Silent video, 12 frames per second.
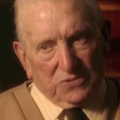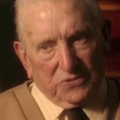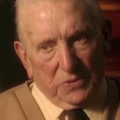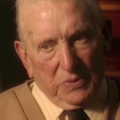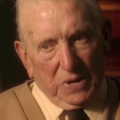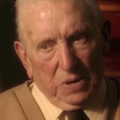
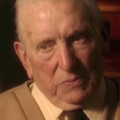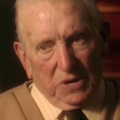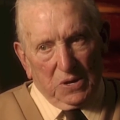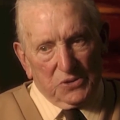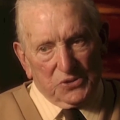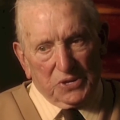for me
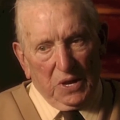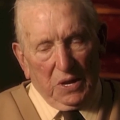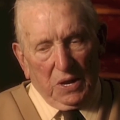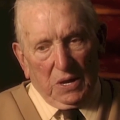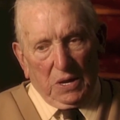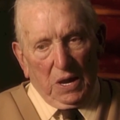because
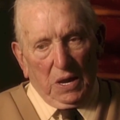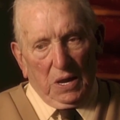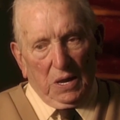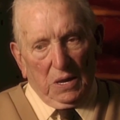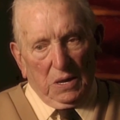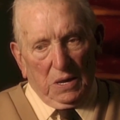
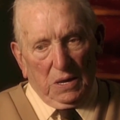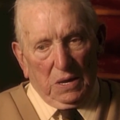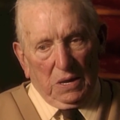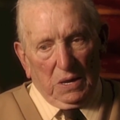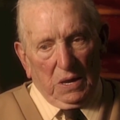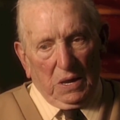
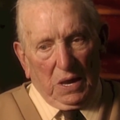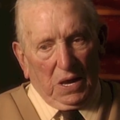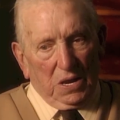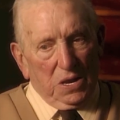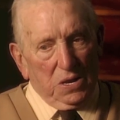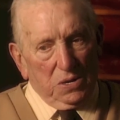
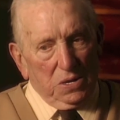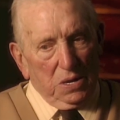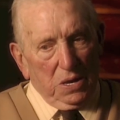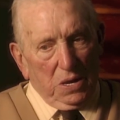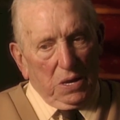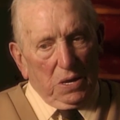Harry
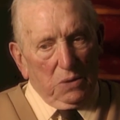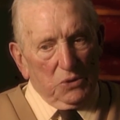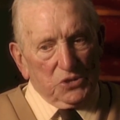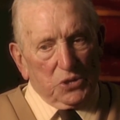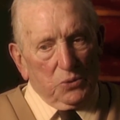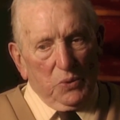
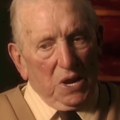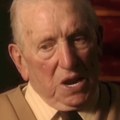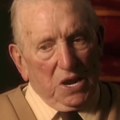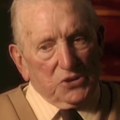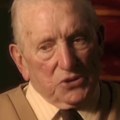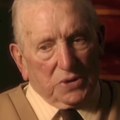was a
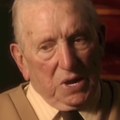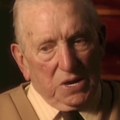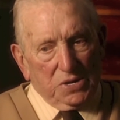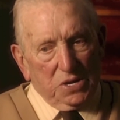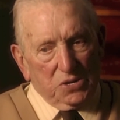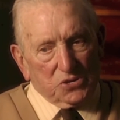
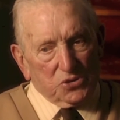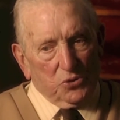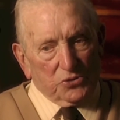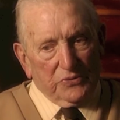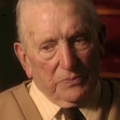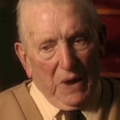well-educated
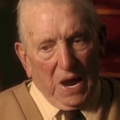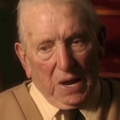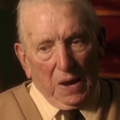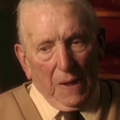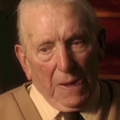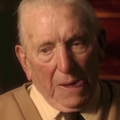sort of
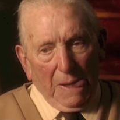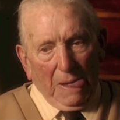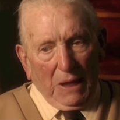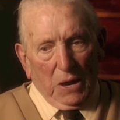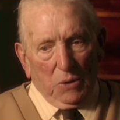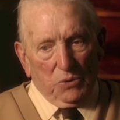man
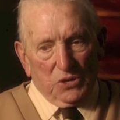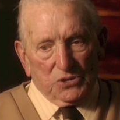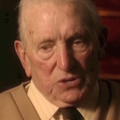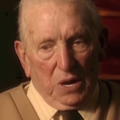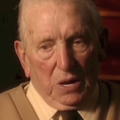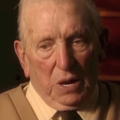and
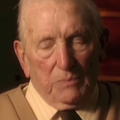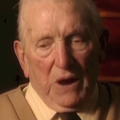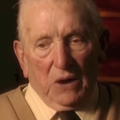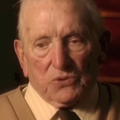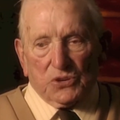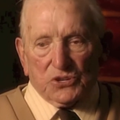was
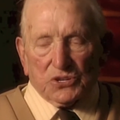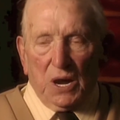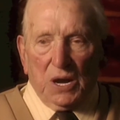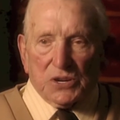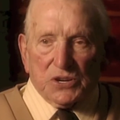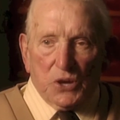about to
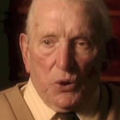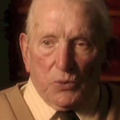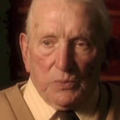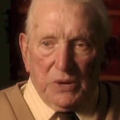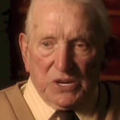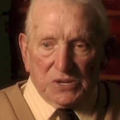start his
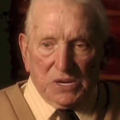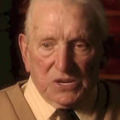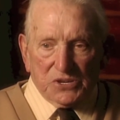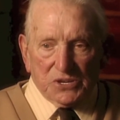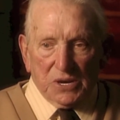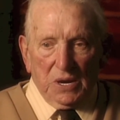own
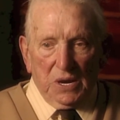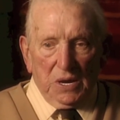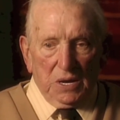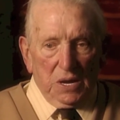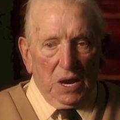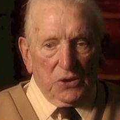business.
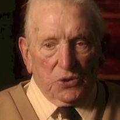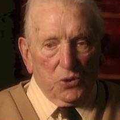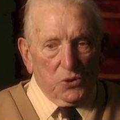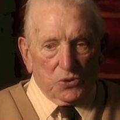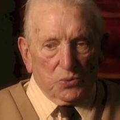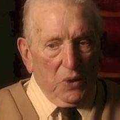And I
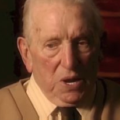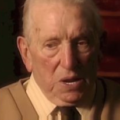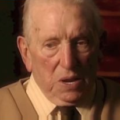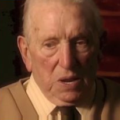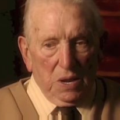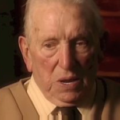thought, well,